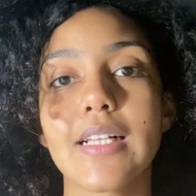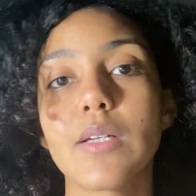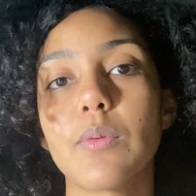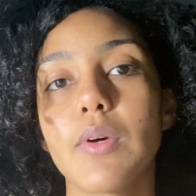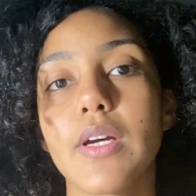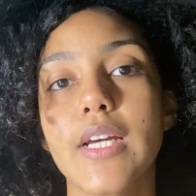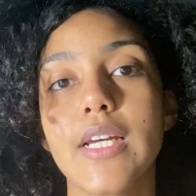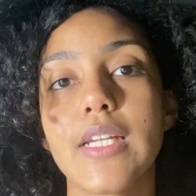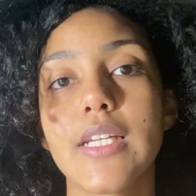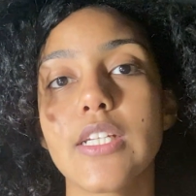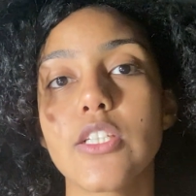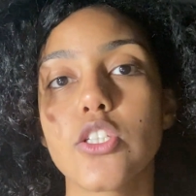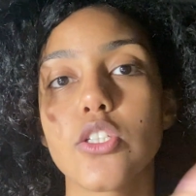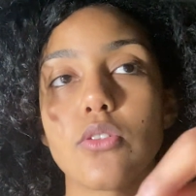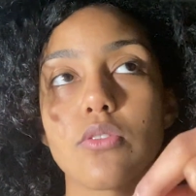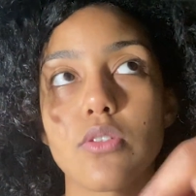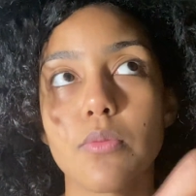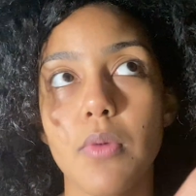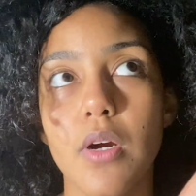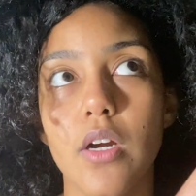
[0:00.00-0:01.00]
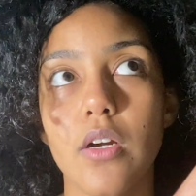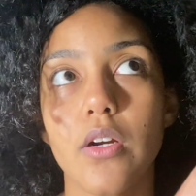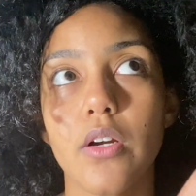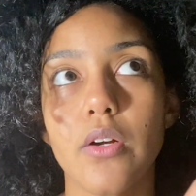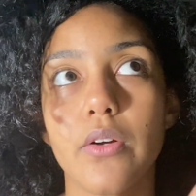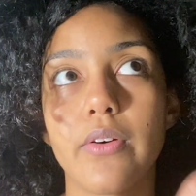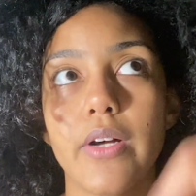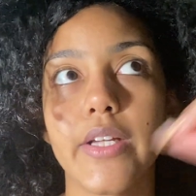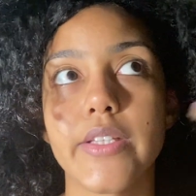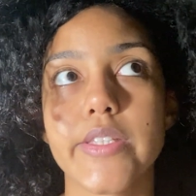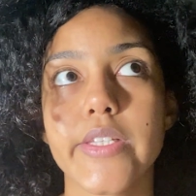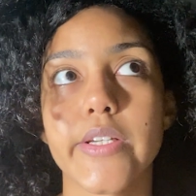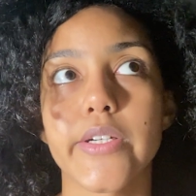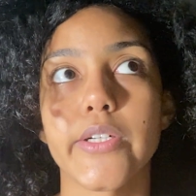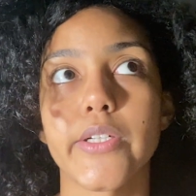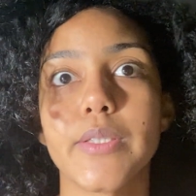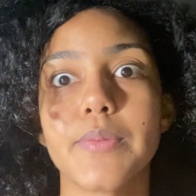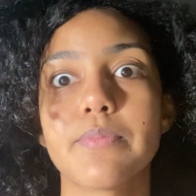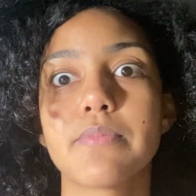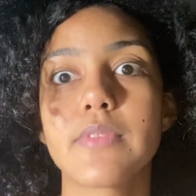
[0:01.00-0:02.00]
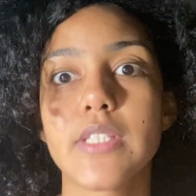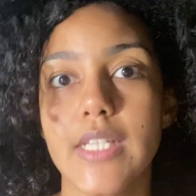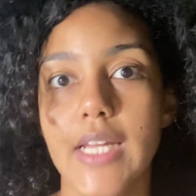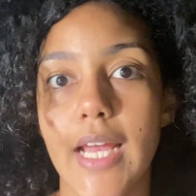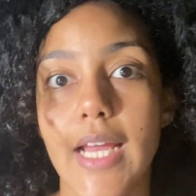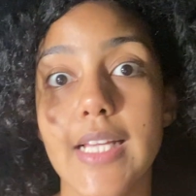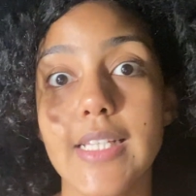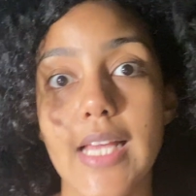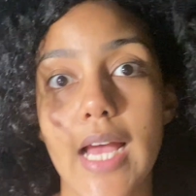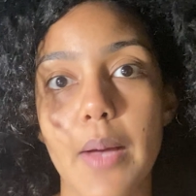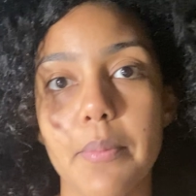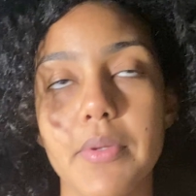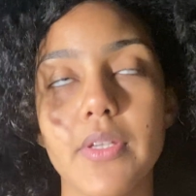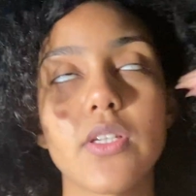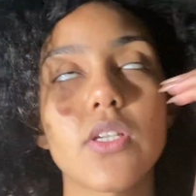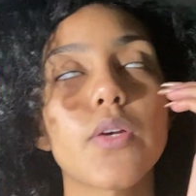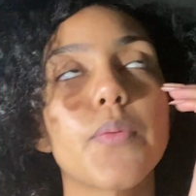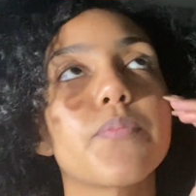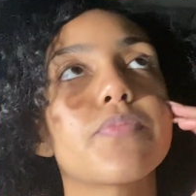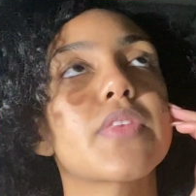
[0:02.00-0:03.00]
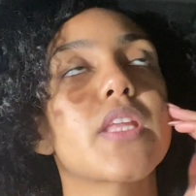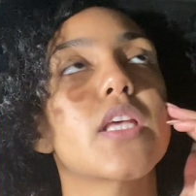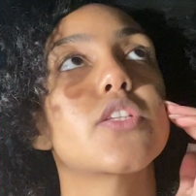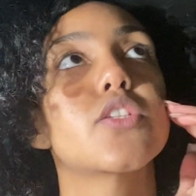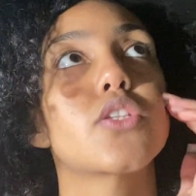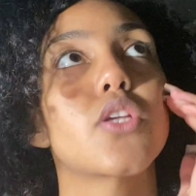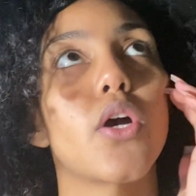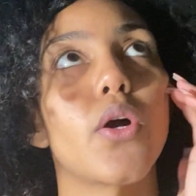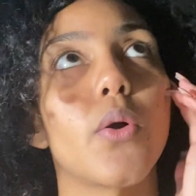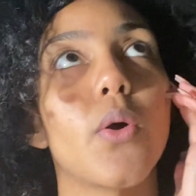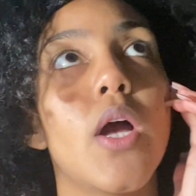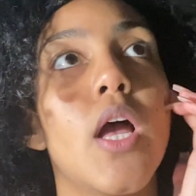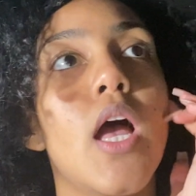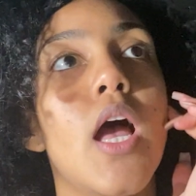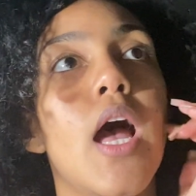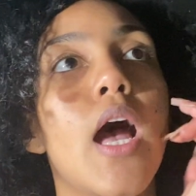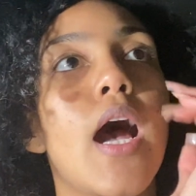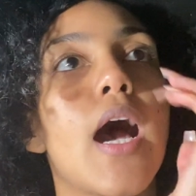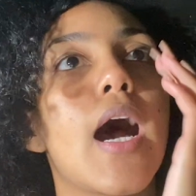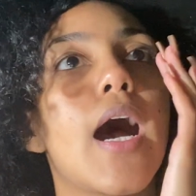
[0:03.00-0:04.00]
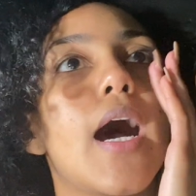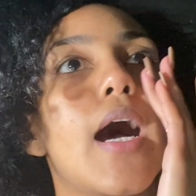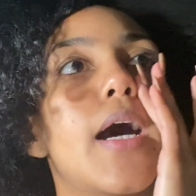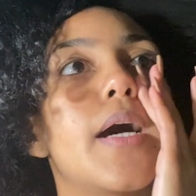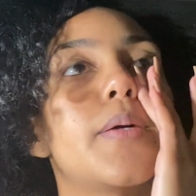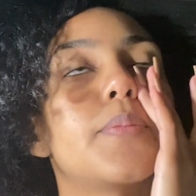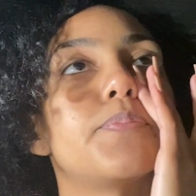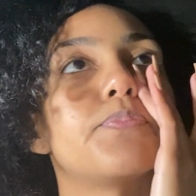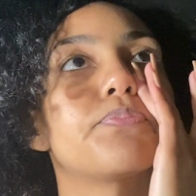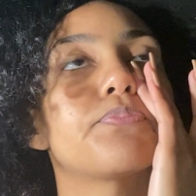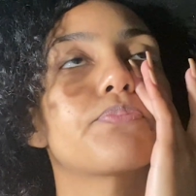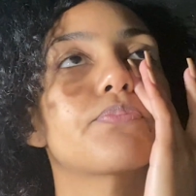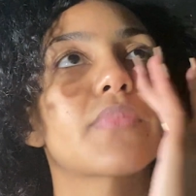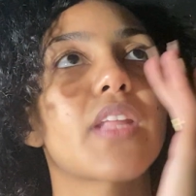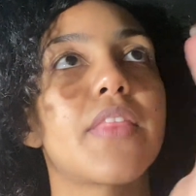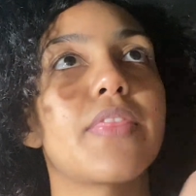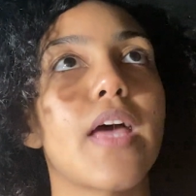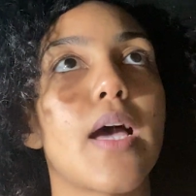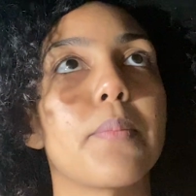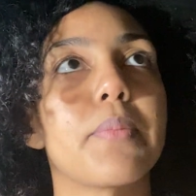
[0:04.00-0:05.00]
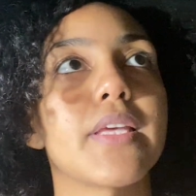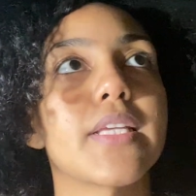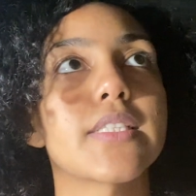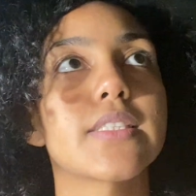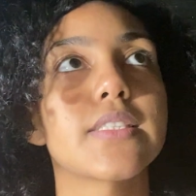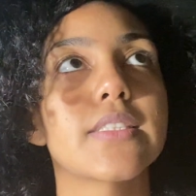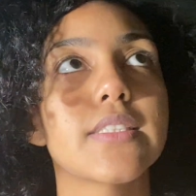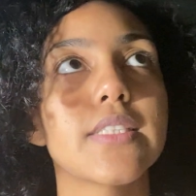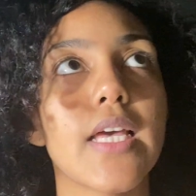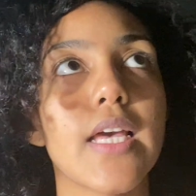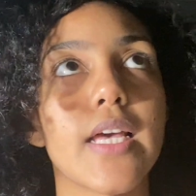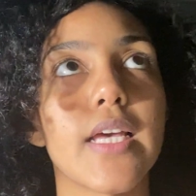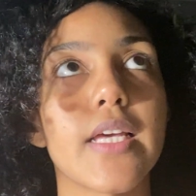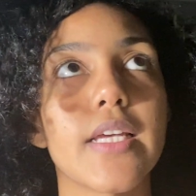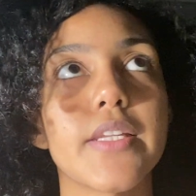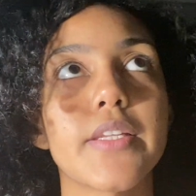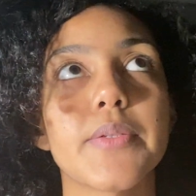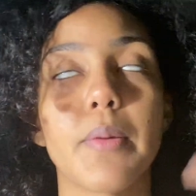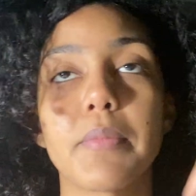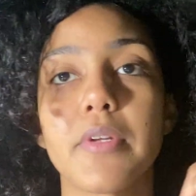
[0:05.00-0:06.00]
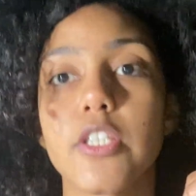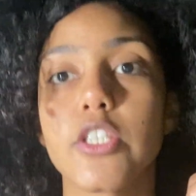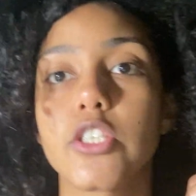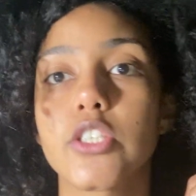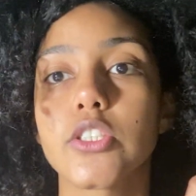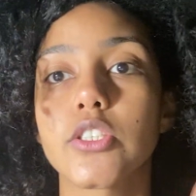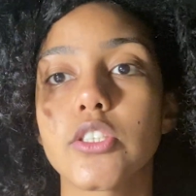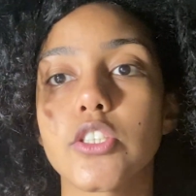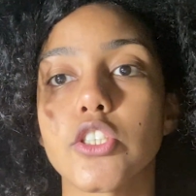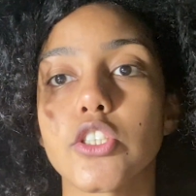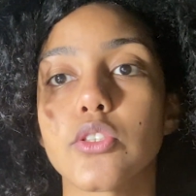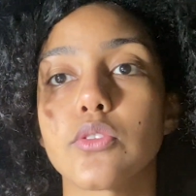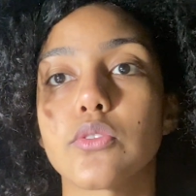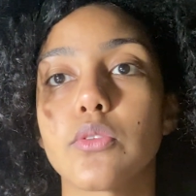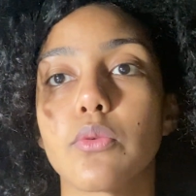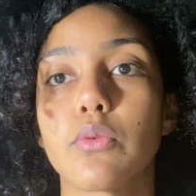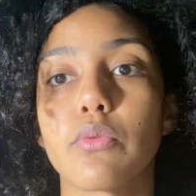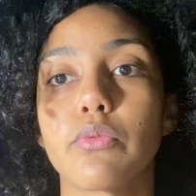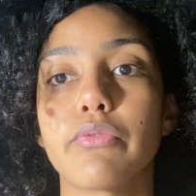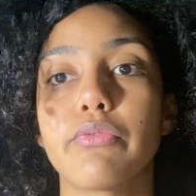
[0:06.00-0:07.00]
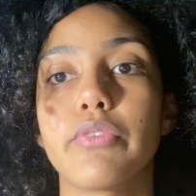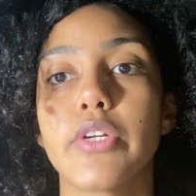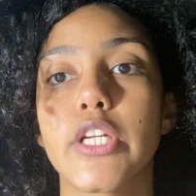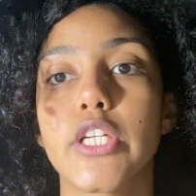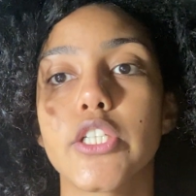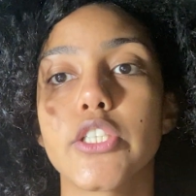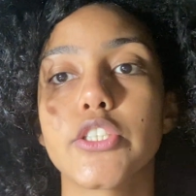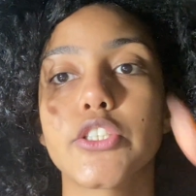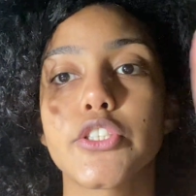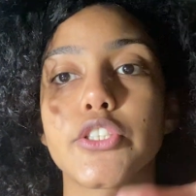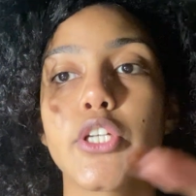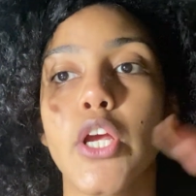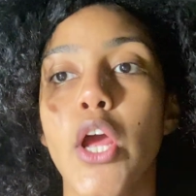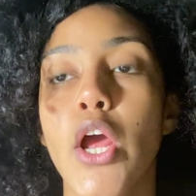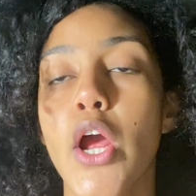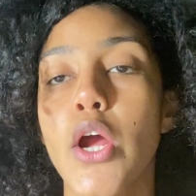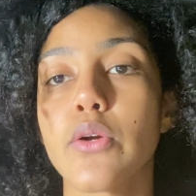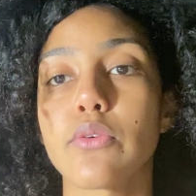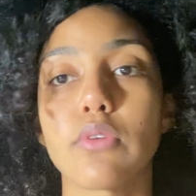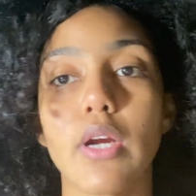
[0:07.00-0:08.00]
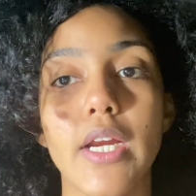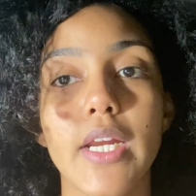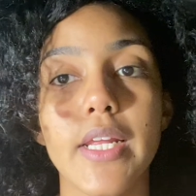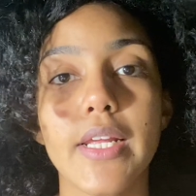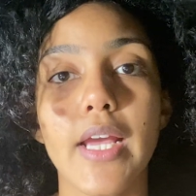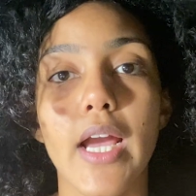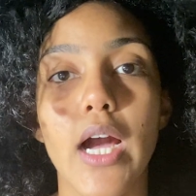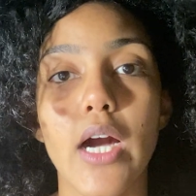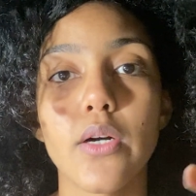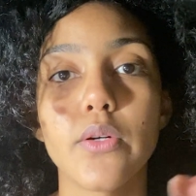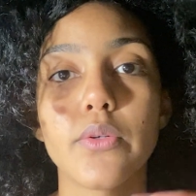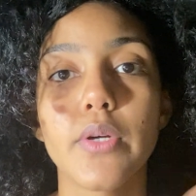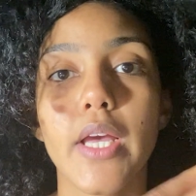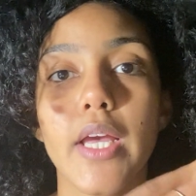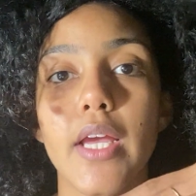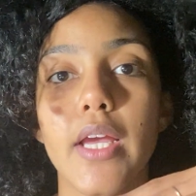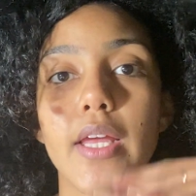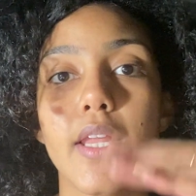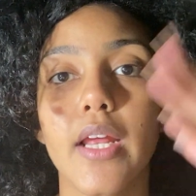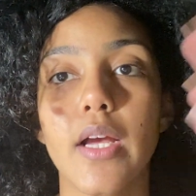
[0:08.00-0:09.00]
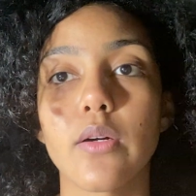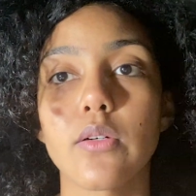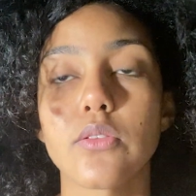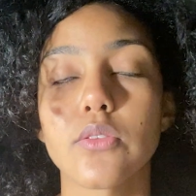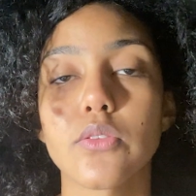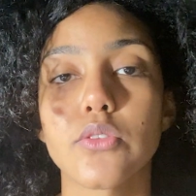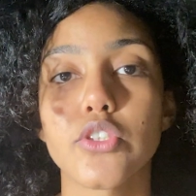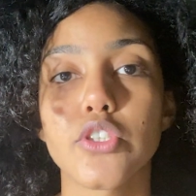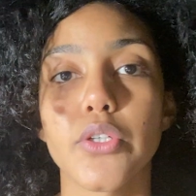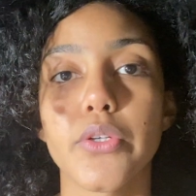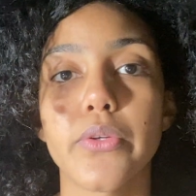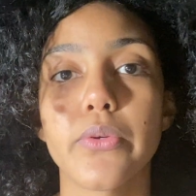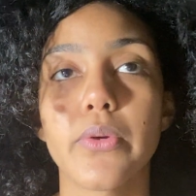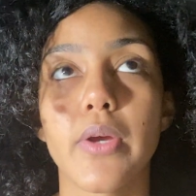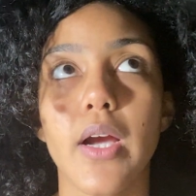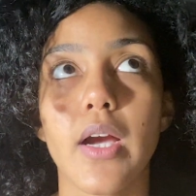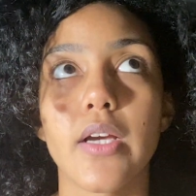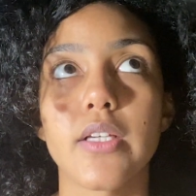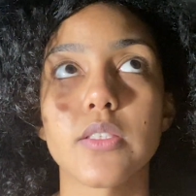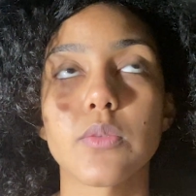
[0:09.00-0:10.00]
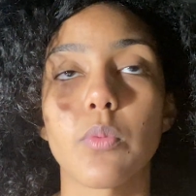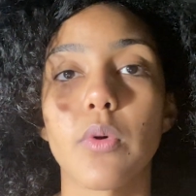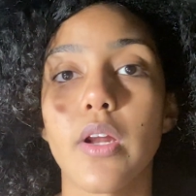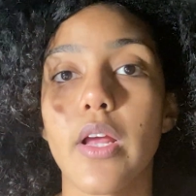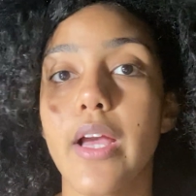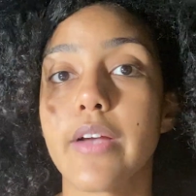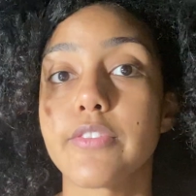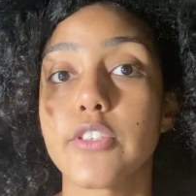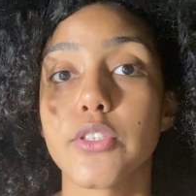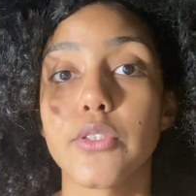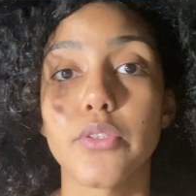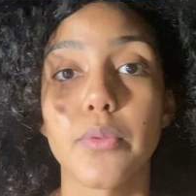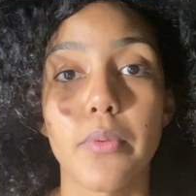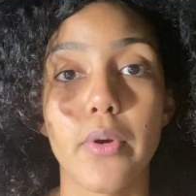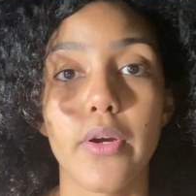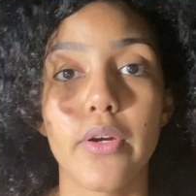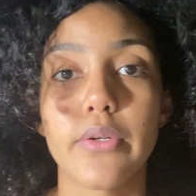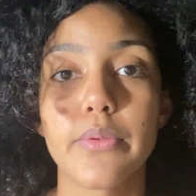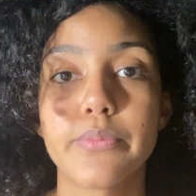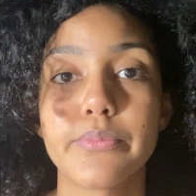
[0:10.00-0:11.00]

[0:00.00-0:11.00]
what I need to do tomorrow until today has happened. So that being said, I'm gonna just finish writing out, and I will show you guys what I have to do tomorrow.